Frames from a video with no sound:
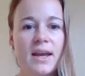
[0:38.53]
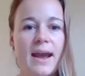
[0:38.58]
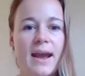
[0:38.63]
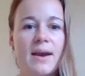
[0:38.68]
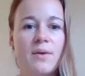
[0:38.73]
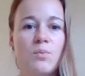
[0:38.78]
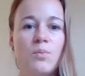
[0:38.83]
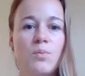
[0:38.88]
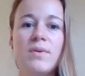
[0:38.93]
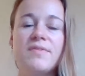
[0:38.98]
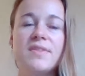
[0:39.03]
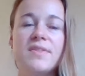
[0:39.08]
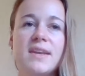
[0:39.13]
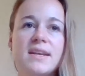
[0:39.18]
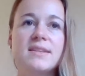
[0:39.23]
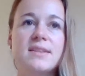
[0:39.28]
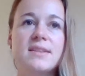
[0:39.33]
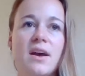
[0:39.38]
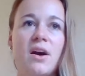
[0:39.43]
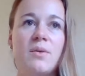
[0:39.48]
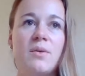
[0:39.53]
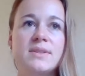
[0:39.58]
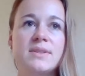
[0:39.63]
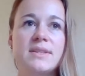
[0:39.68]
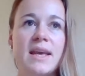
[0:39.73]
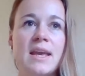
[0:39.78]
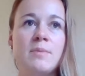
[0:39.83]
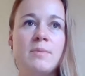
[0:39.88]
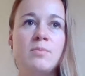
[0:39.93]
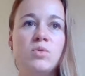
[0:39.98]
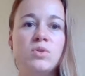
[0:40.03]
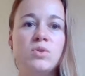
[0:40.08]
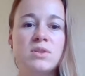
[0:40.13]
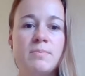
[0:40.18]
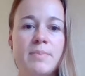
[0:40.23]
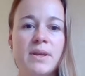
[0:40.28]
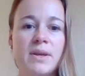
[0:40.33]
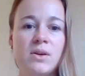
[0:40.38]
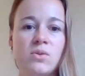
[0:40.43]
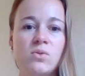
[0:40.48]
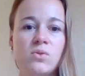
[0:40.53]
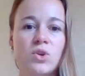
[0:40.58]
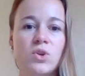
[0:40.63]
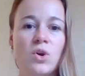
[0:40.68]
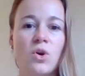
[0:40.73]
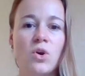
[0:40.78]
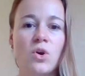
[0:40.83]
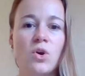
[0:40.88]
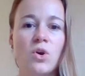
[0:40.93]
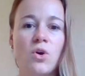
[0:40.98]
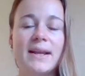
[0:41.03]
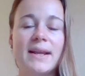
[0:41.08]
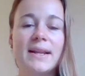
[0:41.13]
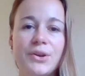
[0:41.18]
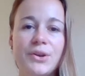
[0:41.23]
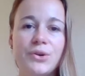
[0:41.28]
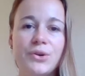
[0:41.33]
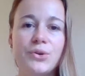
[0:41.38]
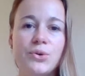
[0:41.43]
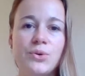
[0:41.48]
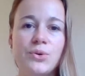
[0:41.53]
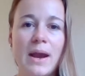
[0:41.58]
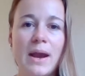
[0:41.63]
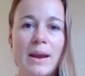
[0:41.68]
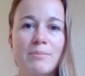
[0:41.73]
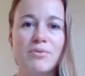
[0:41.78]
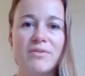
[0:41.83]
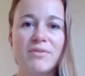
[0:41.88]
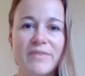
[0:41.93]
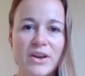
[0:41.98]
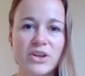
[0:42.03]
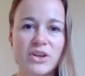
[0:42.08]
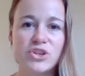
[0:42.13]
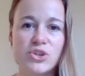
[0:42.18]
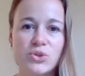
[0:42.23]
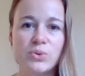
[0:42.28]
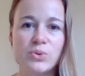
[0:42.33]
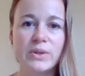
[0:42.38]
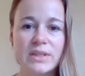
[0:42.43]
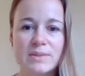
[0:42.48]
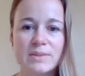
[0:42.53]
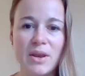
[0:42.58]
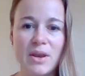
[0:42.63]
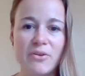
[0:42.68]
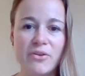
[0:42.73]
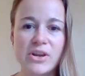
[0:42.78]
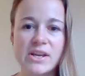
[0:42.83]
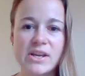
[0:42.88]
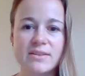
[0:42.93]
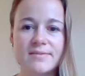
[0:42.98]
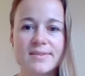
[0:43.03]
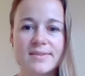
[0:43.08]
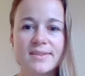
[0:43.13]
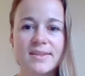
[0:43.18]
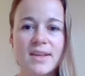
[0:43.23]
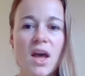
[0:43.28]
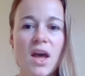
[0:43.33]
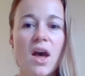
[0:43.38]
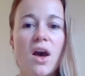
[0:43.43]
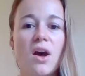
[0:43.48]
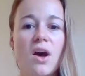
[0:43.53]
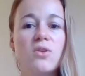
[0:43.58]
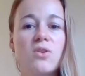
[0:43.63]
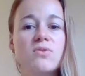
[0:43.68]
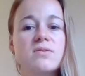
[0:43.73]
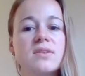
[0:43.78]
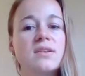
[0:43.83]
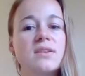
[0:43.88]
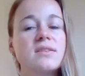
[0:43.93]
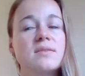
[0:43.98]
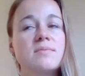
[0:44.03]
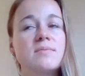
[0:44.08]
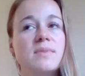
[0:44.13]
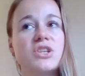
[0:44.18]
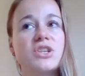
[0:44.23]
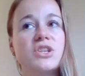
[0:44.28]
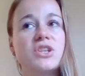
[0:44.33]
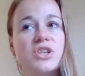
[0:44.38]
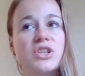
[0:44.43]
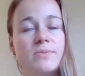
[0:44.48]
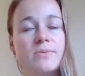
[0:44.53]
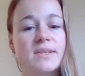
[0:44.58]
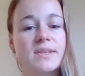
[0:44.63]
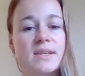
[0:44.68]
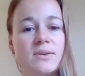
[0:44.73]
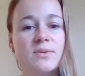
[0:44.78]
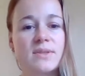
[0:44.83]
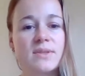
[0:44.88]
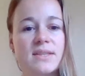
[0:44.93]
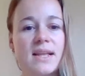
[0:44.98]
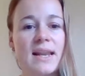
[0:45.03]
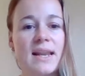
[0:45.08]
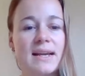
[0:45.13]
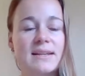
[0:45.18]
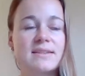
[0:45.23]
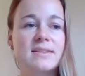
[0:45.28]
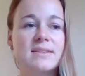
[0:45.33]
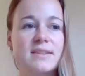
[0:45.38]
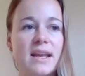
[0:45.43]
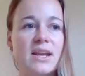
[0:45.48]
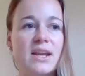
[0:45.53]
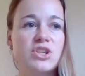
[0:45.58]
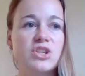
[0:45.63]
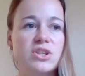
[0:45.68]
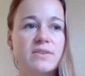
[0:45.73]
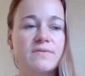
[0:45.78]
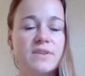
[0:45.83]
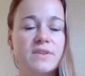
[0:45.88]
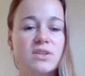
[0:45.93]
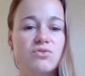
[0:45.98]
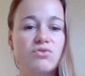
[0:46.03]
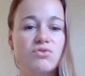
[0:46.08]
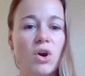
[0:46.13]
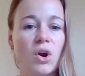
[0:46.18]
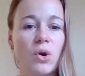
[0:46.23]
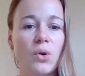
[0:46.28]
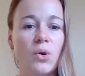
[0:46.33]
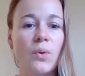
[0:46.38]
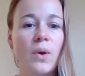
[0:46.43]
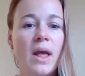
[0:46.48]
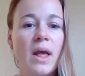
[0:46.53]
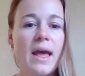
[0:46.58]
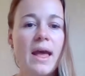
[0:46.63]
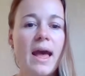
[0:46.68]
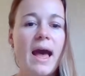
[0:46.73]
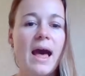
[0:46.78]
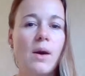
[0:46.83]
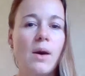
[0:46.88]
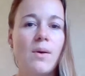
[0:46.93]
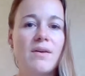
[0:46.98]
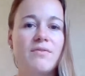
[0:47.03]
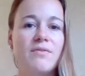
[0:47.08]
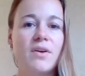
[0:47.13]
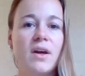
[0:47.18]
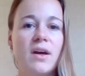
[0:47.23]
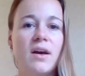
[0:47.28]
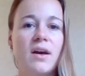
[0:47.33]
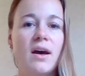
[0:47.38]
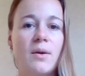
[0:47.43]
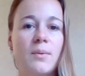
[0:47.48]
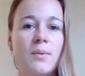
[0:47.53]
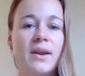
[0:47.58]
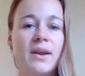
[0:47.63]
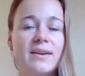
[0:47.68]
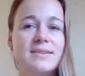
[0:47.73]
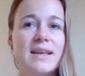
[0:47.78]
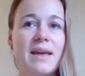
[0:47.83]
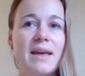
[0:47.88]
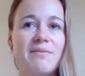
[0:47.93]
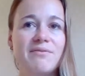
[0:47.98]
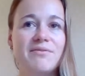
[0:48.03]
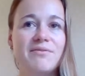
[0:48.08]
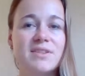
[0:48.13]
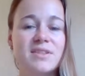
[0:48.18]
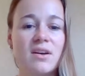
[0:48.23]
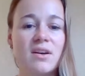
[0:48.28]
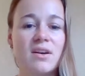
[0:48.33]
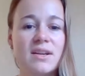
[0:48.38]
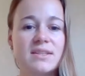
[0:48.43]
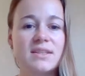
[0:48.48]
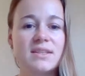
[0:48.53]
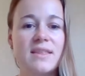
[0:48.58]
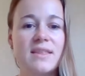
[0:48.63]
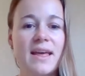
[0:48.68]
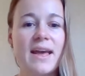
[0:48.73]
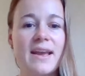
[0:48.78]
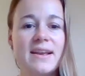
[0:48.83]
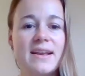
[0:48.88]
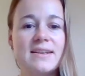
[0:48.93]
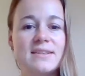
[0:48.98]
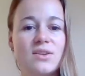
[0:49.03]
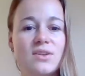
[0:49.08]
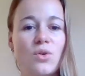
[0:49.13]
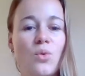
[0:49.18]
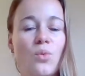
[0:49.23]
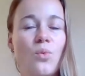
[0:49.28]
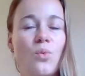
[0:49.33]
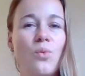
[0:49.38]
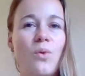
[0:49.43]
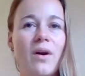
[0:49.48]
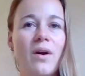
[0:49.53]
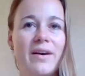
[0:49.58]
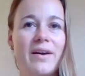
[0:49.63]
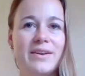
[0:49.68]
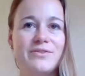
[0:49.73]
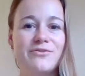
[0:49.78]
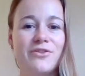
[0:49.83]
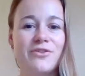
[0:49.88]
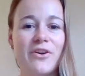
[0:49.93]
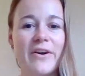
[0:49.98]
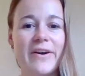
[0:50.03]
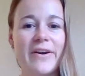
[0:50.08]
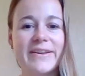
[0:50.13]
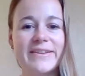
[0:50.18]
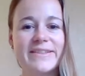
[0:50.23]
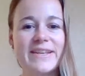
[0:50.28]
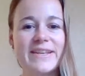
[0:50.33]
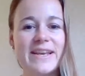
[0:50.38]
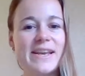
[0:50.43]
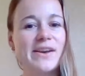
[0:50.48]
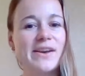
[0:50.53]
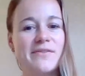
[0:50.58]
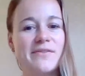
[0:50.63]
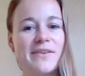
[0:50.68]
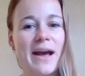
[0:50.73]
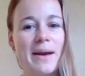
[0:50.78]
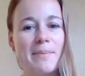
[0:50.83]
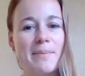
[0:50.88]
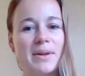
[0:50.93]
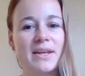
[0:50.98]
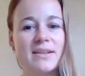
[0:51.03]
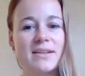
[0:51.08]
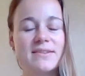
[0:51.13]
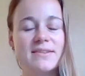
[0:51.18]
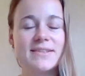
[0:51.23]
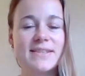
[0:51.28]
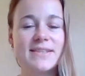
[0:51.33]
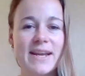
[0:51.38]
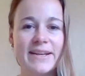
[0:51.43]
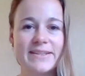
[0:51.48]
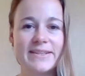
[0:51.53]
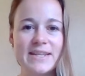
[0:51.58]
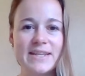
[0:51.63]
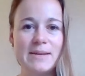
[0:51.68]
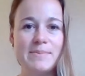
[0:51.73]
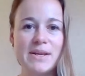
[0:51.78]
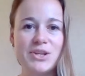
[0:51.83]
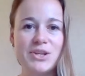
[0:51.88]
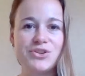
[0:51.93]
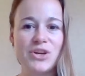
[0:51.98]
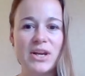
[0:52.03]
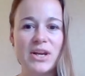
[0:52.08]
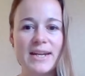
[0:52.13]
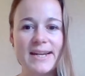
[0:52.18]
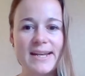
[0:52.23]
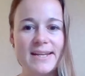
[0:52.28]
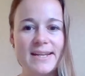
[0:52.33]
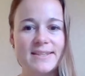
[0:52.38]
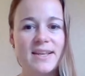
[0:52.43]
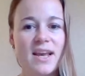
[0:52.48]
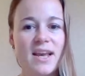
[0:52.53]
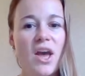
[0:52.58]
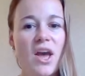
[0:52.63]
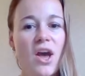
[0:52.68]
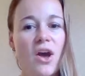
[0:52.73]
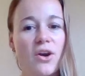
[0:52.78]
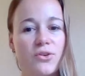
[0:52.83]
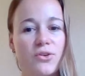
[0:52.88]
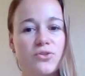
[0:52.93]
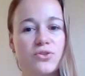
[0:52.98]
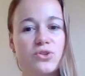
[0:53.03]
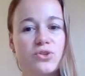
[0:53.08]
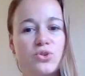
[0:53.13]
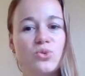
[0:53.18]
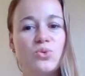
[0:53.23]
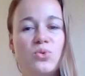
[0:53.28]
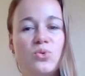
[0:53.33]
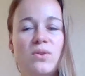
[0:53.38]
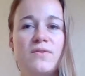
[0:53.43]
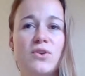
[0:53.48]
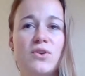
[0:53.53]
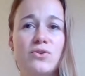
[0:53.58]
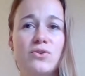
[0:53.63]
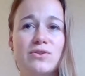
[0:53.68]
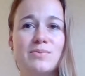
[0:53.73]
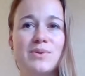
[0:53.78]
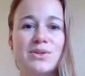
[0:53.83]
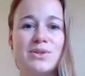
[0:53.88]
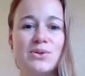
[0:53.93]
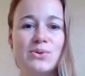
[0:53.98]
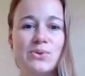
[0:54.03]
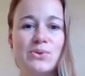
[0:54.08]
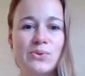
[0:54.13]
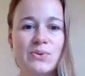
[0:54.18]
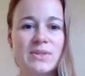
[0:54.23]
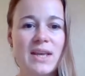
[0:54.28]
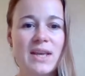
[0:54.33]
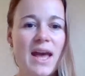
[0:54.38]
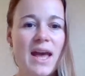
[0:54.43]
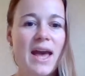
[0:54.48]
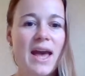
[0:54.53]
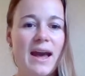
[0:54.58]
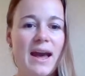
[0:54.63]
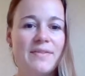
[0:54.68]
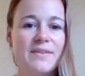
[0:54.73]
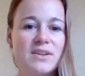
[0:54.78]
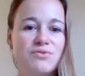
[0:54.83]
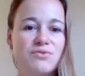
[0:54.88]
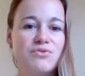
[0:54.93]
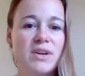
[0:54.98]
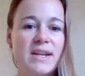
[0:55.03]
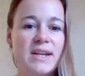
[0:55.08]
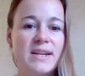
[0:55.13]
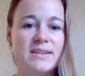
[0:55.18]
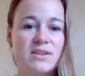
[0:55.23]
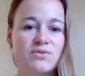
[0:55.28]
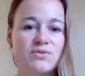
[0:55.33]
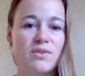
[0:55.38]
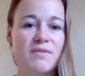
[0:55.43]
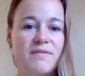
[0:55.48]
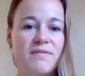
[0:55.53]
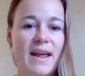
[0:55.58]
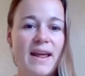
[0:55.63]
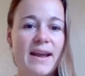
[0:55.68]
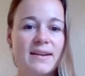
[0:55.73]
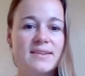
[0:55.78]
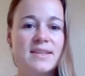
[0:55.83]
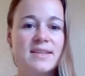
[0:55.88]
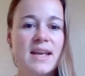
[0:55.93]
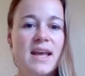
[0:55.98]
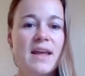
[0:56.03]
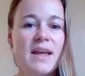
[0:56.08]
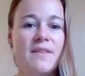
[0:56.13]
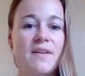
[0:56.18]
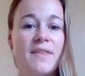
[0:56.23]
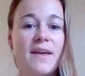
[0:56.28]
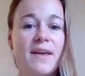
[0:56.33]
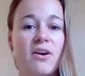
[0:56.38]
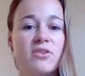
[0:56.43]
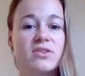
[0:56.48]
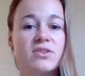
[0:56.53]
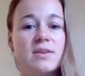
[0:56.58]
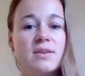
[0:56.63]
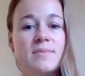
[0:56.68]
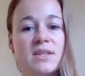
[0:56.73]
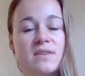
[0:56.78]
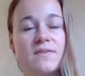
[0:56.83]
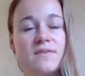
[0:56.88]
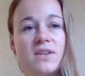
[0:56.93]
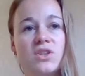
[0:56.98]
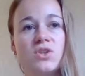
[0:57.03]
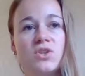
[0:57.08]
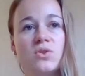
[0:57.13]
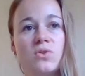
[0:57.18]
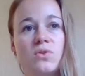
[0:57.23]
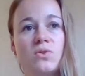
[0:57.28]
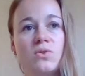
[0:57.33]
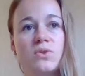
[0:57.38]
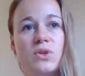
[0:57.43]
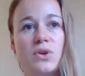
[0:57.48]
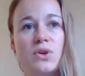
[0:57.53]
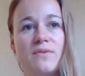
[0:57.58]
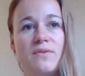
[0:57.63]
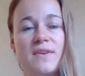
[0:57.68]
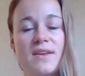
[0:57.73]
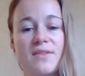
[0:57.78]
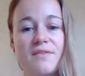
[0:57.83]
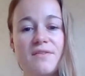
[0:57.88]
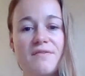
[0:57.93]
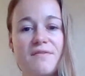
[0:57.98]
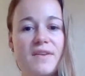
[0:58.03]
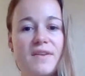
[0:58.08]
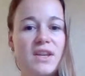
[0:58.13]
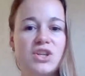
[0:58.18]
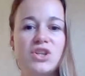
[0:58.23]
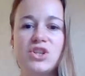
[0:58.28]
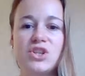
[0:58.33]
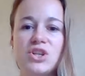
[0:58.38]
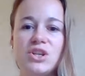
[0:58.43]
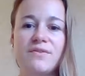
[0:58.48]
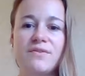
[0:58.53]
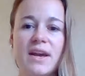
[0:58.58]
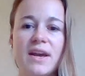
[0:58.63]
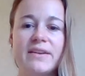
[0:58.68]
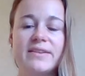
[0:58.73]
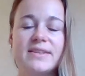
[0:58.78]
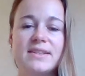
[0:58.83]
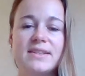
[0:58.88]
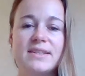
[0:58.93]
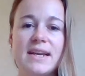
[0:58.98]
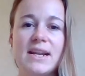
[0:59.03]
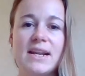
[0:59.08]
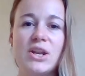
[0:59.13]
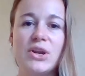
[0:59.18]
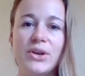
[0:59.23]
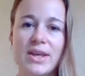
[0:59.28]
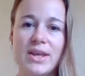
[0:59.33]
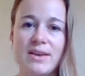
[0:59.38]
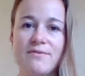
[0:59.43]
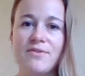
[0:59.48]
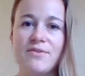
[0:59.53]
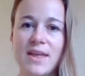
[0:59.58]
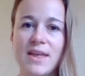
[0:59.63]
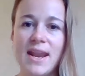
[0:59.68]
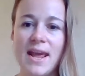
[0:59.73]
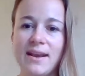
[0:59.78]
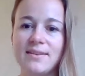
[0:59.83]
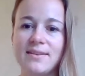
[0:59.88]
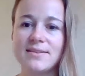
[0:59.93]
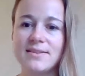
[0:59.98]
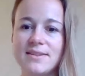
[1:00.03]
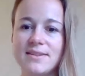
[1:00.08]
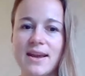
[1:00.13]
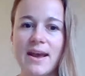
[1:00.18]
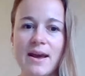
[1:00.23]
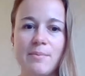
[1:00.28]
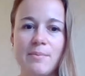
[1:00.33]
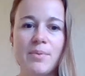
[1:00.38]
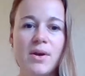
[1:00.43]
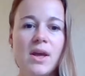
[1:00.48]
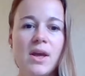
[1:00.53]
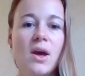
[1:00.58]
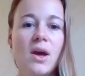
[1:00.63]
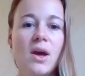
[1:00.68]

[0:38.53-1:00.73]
And with this, I was able to build on my clinical and professional experience alongside some leadership skills in the latter stages of this role. However, I would like to emphasise that there is a wide variety of applicants and STP trainees across all of the hospitals, and this really does reflect that there are some some individuals who have either finished university looking for their next step,